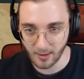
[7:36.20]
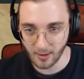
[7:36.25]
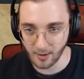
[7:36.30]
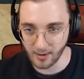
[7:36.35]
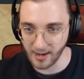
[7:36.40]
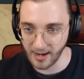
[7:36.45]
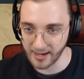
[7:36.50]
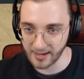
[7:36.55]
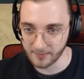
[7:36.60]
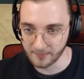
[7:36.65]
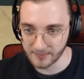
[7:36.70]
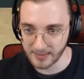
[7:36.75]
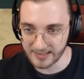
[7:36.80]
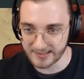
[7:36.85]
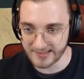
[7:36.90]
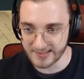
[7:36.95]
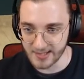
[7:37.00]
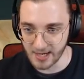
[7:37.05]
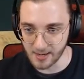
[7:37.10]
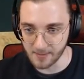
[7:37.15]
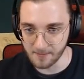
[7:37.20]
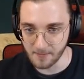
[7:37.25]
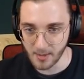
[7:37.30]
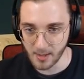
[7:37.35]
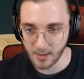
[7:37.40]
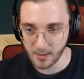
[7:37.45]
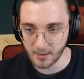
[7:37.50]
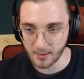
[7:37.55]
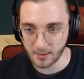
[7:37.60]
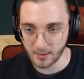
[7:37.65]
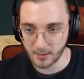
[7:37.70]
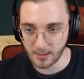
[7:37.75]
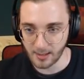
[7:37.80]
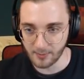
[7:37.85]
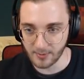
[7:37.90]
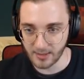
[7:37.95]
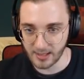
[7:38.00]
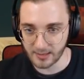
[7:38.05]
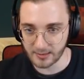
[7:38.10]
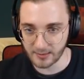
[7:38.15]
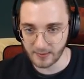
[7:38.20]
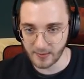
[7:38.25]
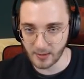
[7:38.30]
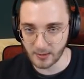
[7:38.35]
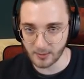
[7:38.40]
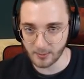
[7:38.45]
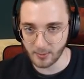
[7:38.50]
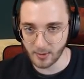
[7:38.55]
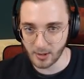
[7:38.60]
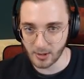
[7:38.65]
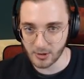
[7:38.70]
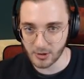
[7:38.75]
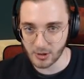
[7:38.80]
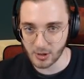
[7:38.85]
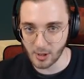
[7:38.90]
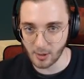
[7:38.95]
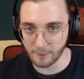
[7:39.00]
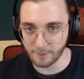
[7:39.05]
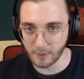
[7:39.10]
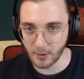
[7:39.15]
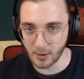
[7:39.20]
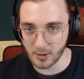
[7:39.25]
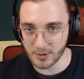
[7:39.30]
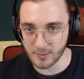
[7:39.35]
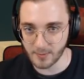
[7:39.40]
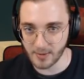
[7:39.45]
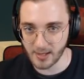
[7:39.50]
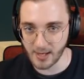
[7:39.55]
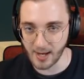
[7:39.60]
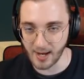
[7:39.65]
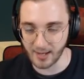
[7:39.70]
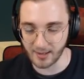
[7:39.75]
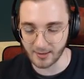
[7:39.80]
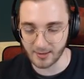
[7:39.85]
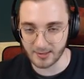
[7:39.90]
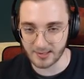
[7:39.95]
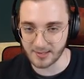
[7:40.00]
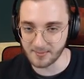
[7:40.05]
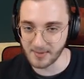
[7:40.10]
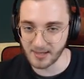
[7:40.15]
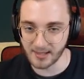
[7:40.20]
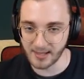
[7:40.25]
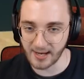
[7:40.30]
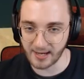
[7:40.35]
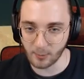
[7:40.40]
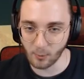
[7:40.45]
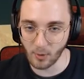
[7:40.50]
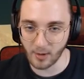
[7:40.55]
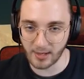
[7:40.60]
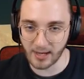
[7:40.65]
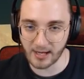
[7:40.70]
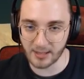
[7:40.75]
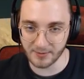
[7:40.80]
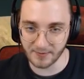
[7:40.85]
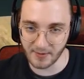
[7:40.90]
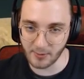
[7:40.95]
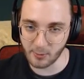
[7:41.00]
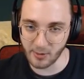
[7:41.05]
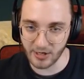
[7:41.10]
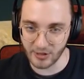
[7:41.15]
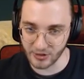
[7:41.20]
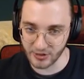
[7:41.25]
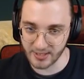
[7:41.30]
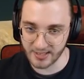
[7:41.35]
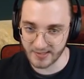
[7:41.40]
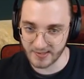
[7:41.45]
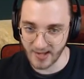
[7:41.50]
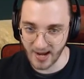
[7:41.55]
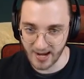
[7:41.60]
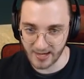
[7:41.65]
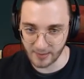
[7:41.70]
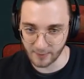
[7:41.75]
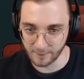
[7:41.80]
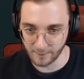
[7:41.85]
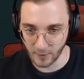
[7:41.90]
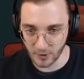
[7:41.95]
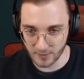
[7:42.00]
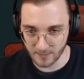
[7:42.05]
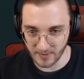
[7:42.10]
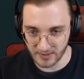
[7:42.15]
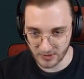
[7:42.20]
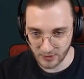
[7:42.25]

All right, let's see. Can we get the Thunder Barge? Of course we can, because I mean, like, what kind of a question is that in the first